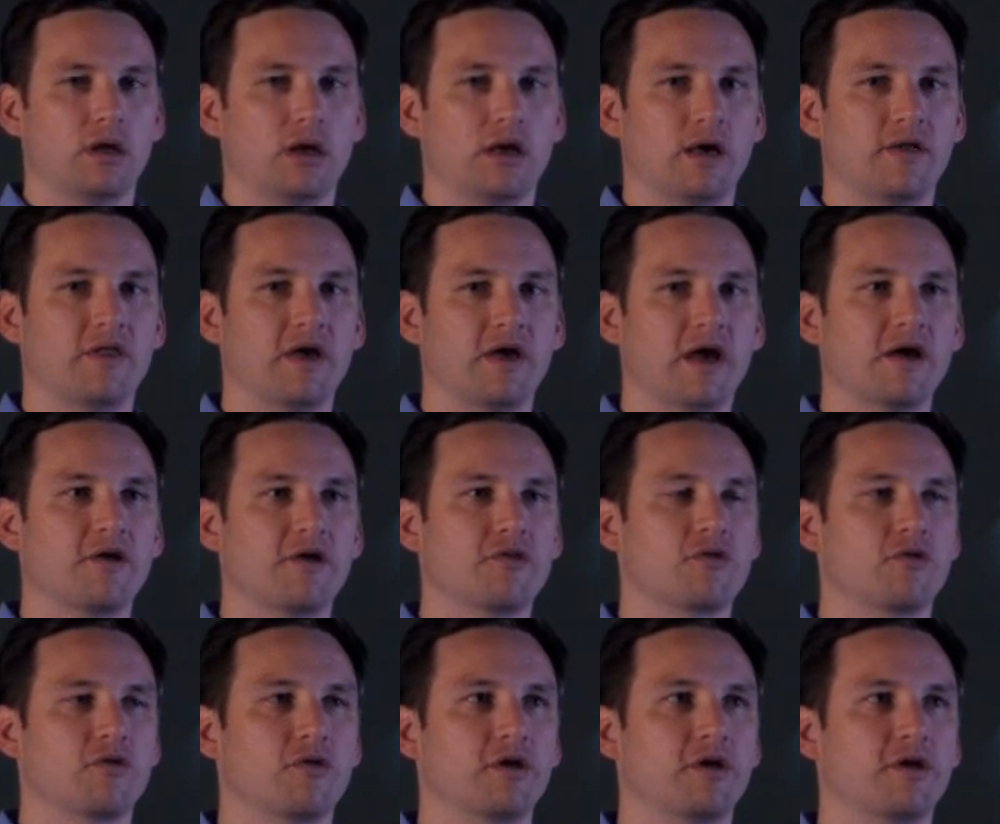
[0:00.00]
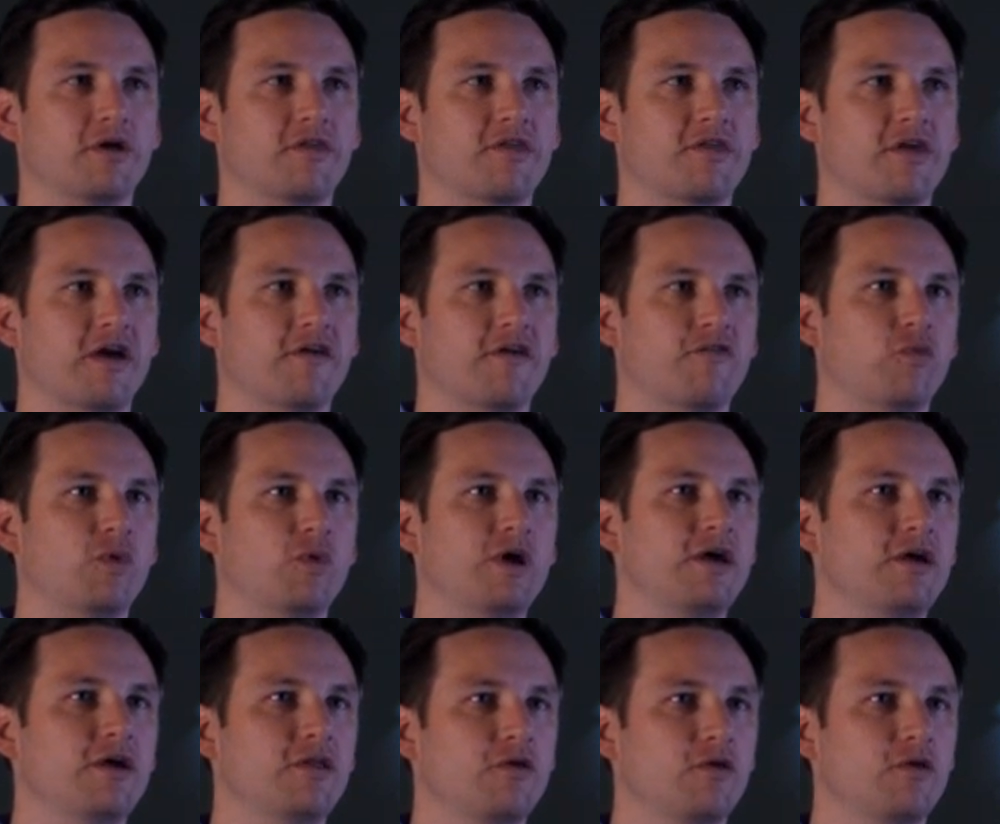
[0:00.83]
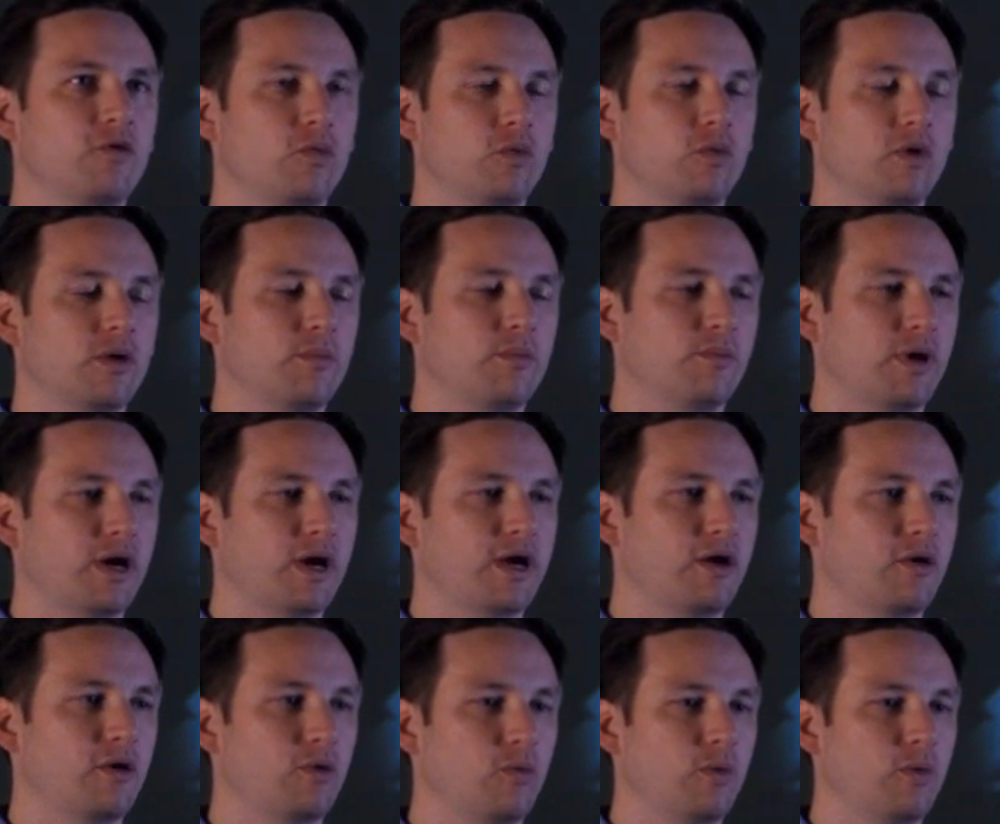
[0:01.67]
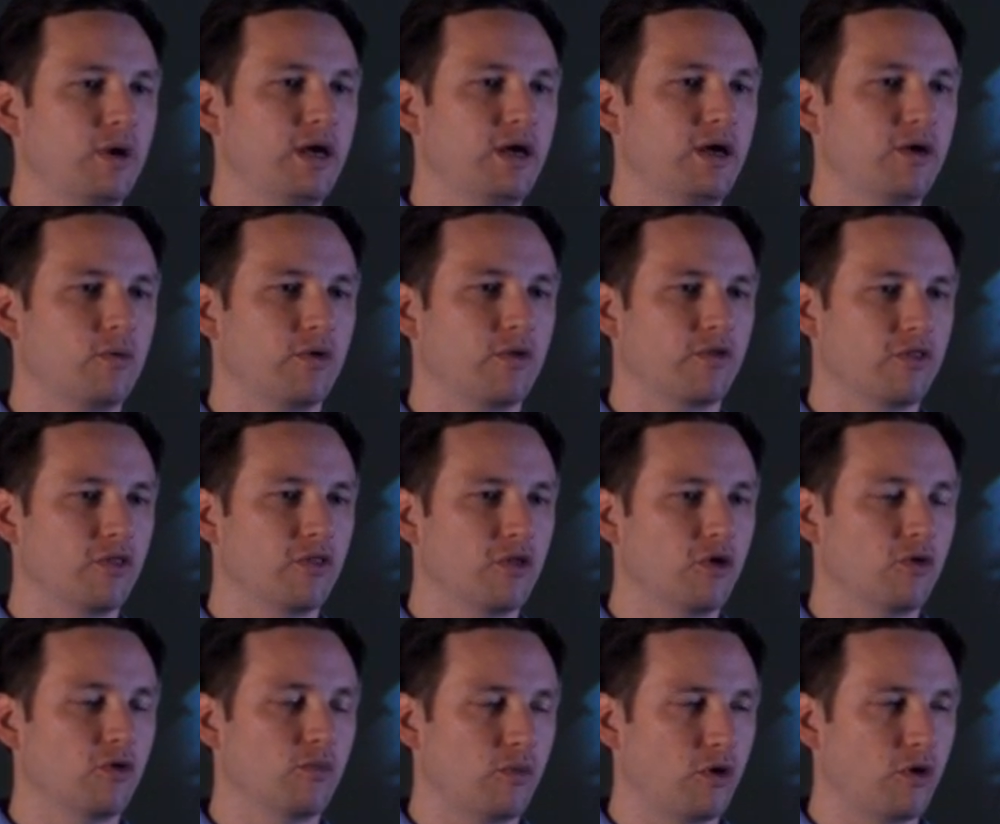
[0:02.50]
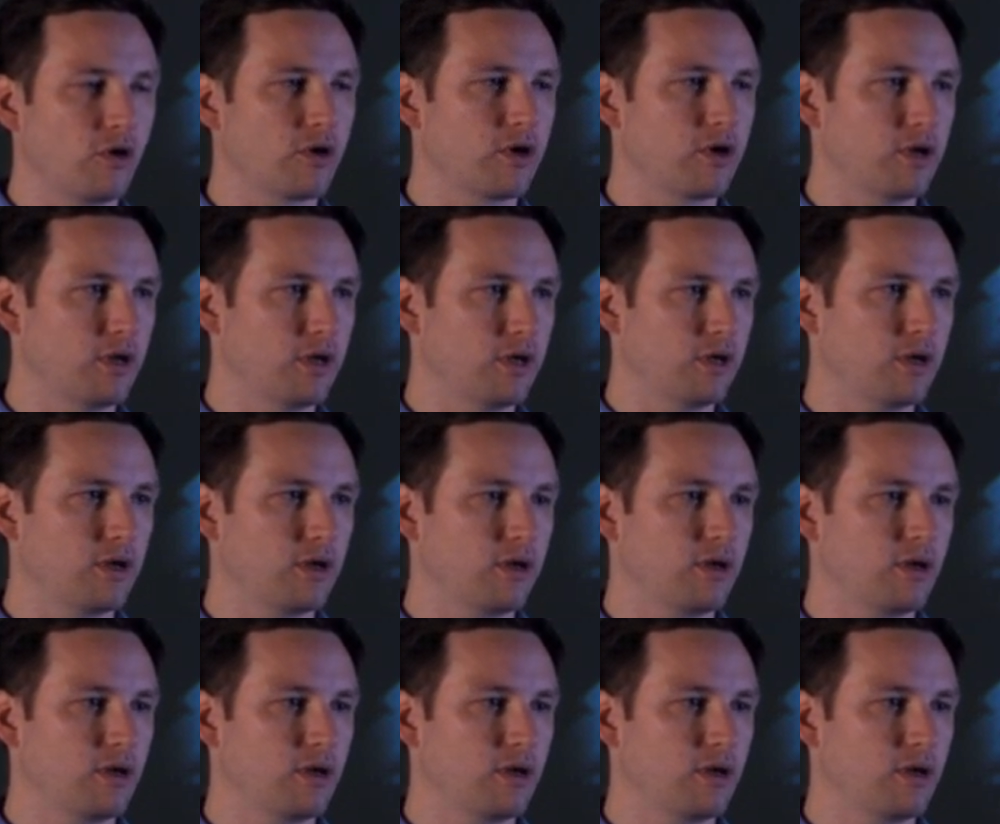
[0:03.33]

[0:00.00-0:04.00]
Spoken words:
And the answer is, if we can do 1 bike a week with no marketing,